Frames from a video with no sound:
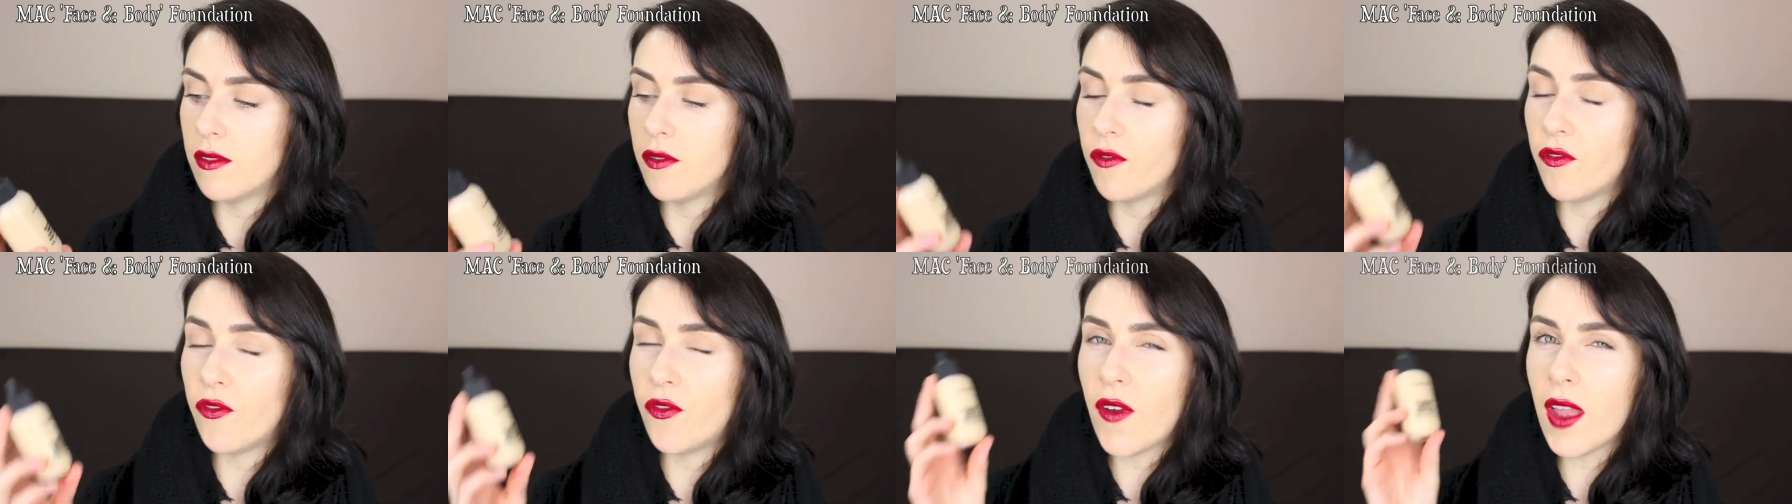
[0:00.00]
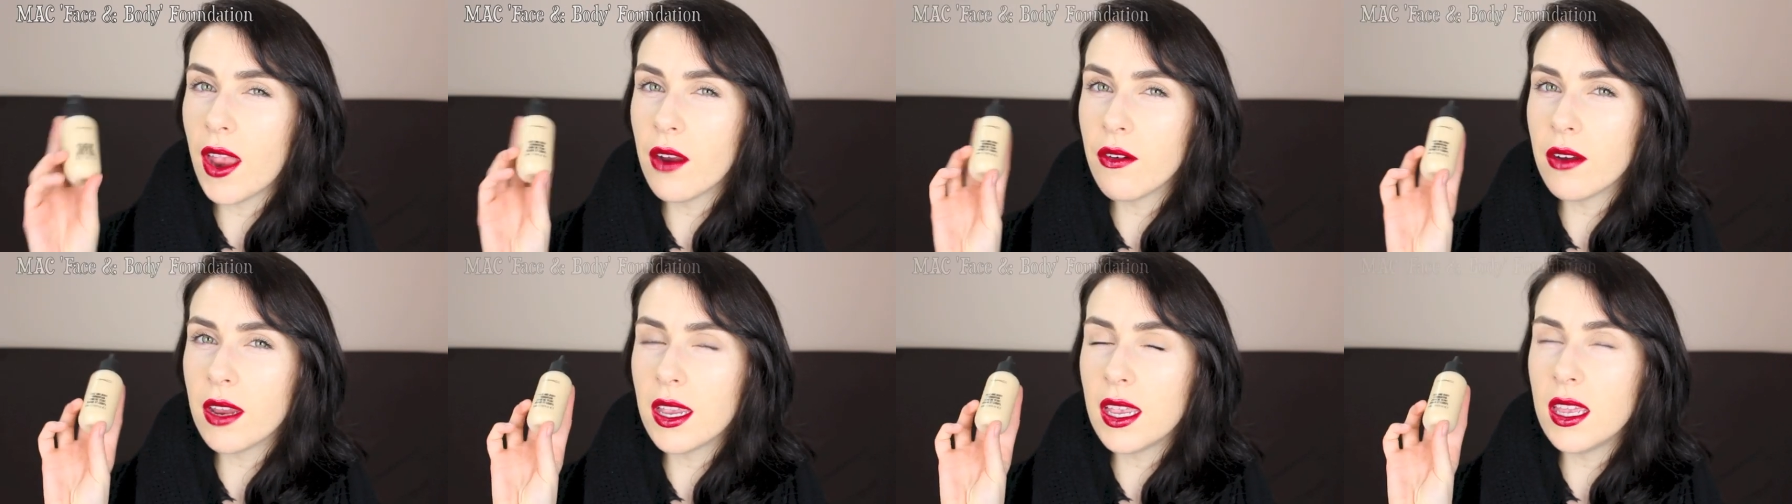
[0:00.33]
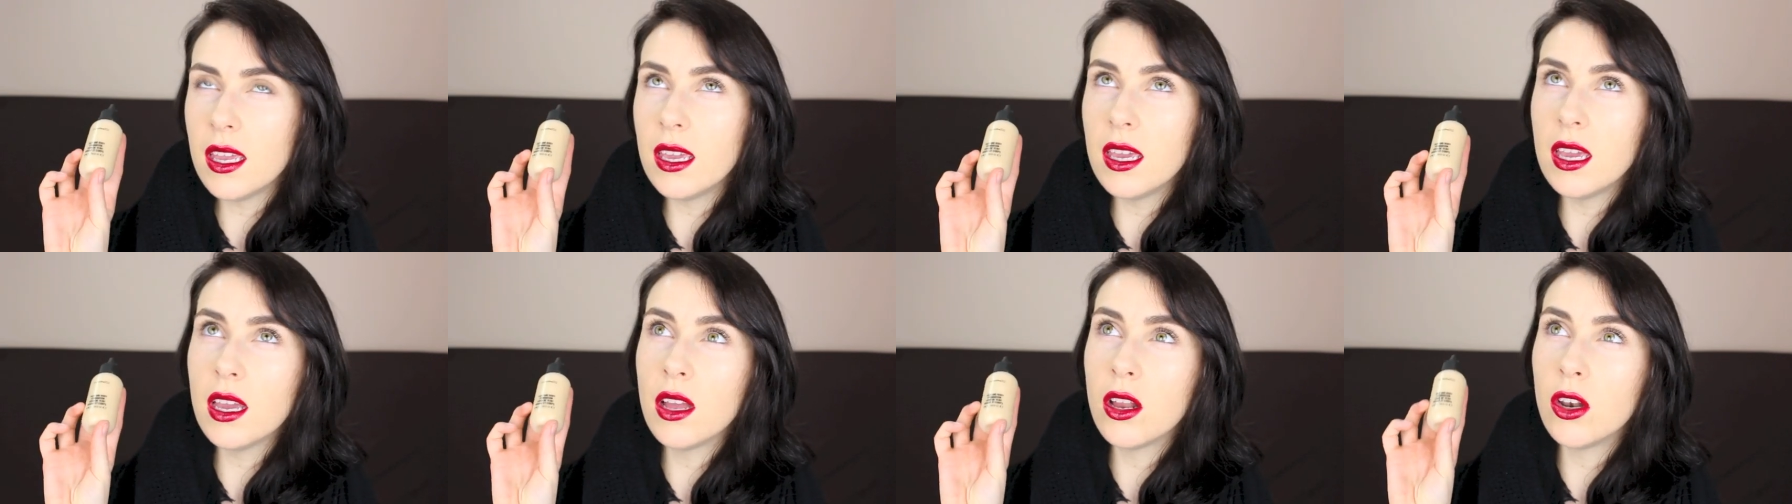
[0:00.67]

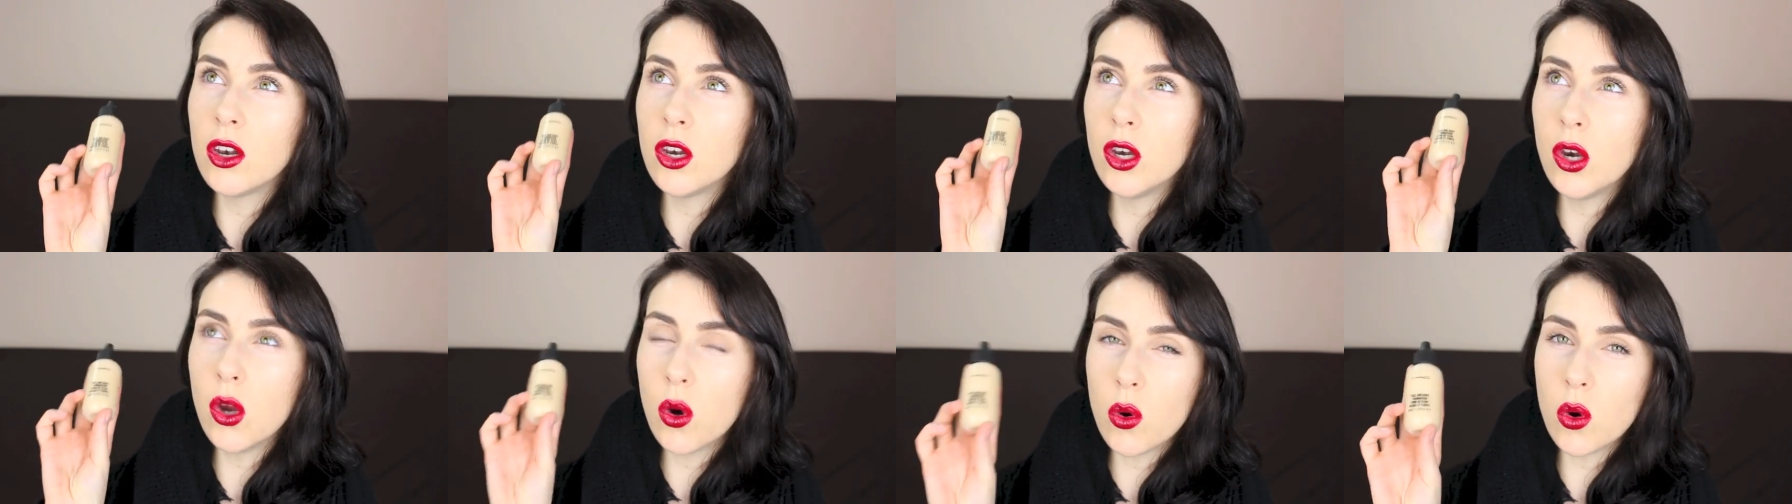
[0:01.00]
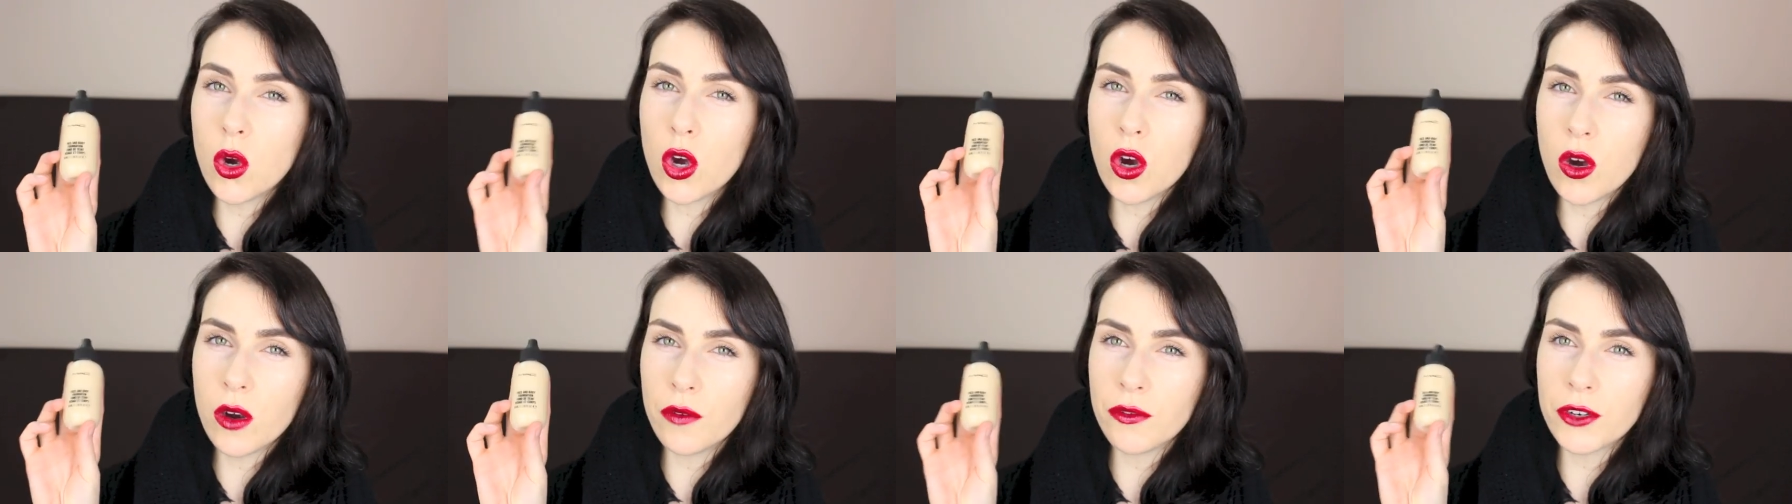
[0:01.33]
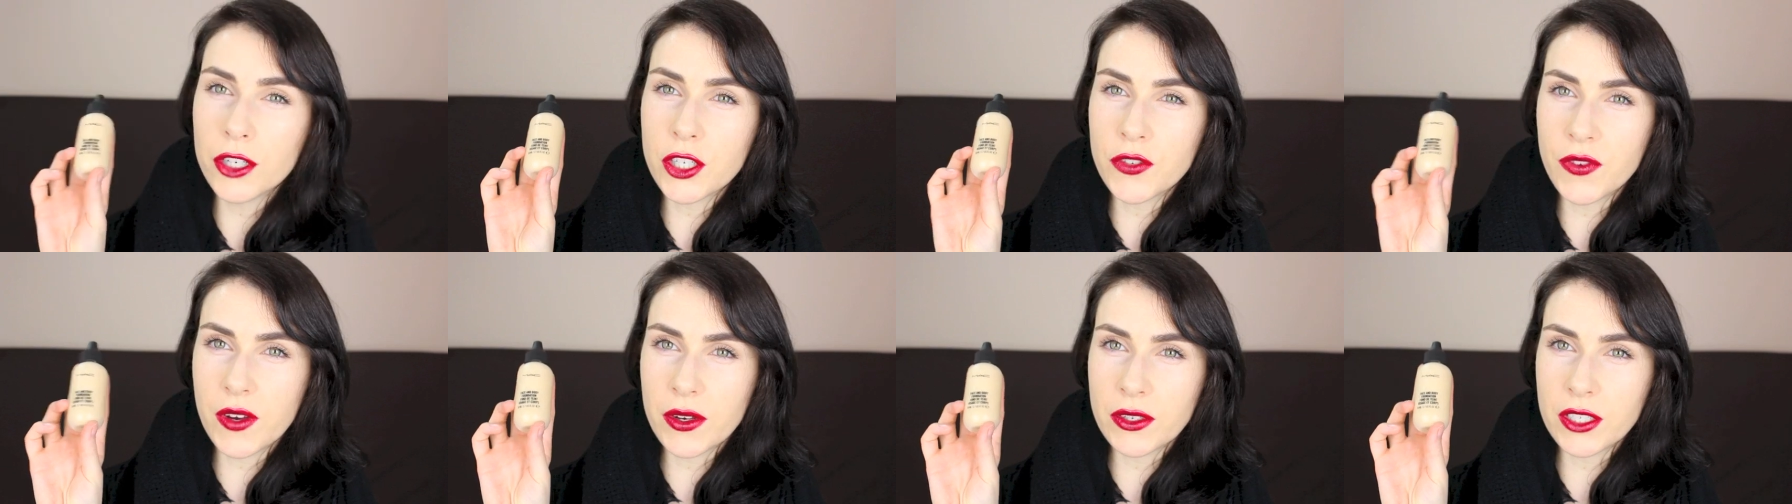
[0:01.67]
very low
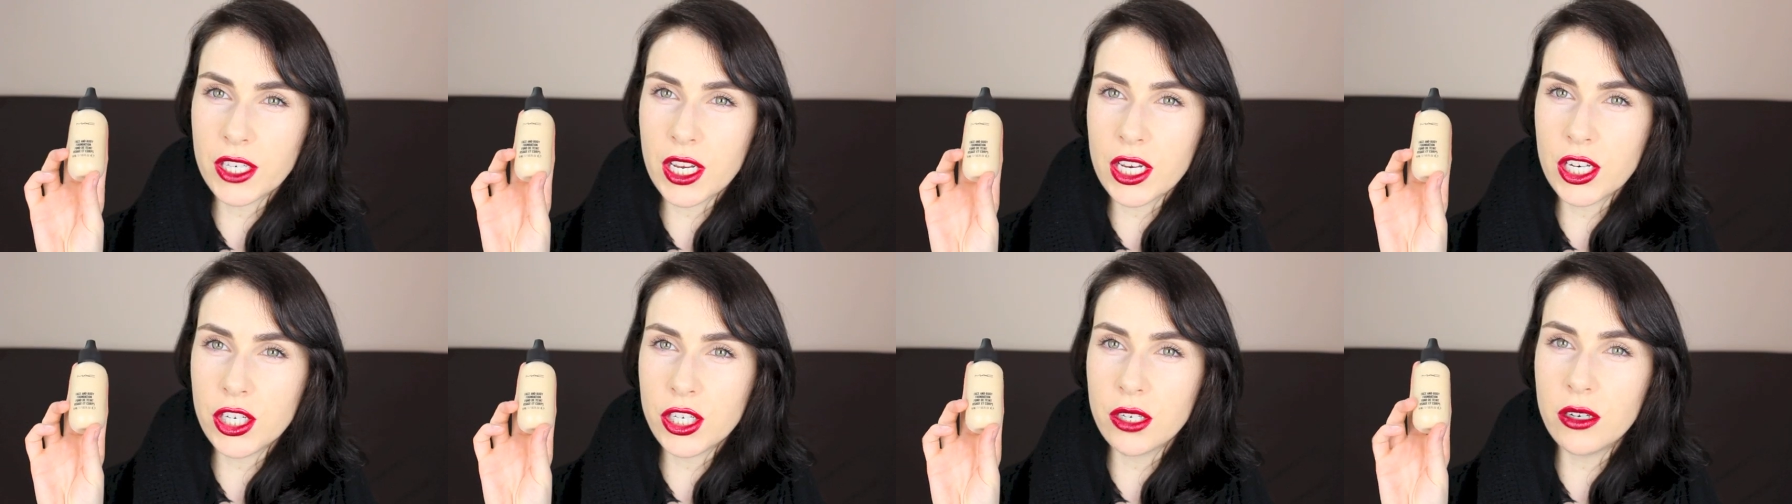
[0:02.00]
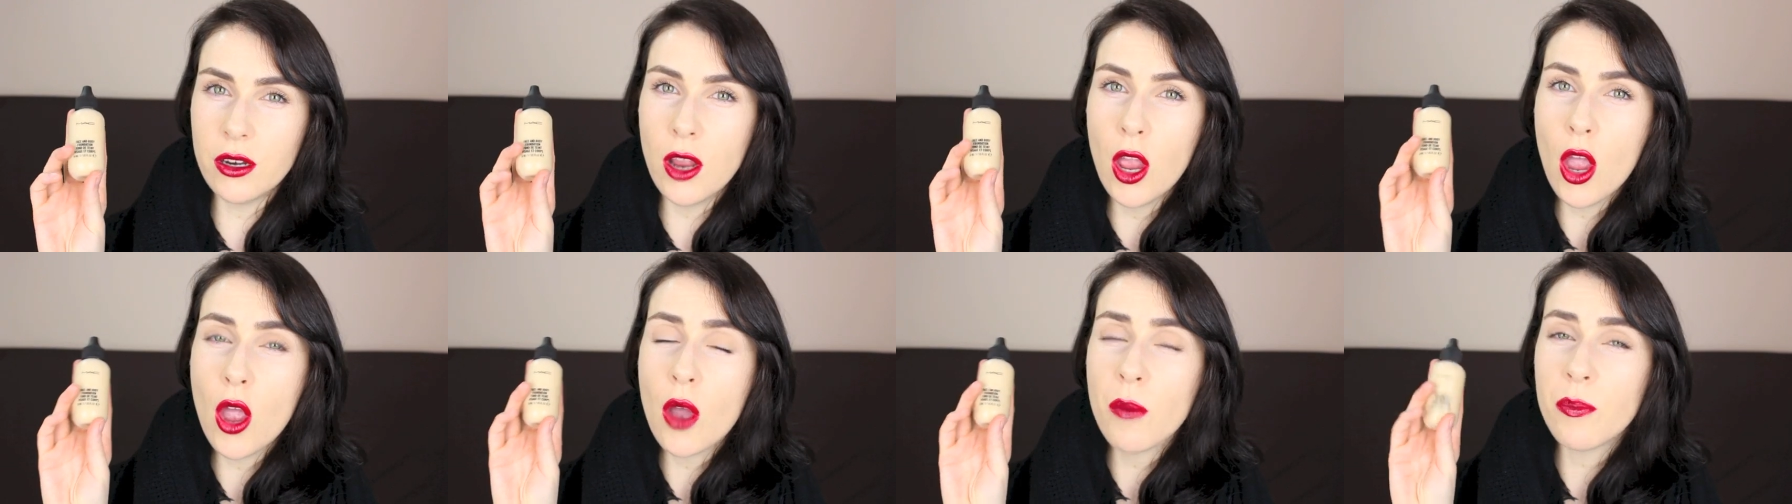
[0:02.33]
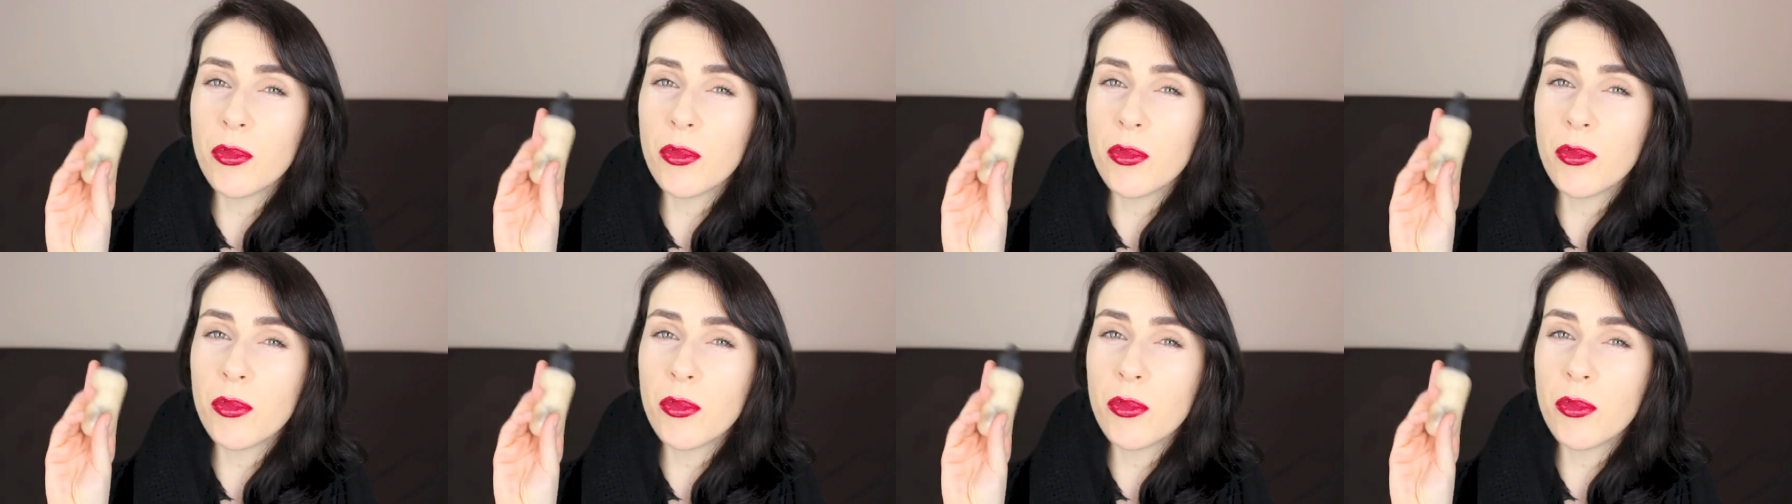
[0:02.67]
coverage foundation,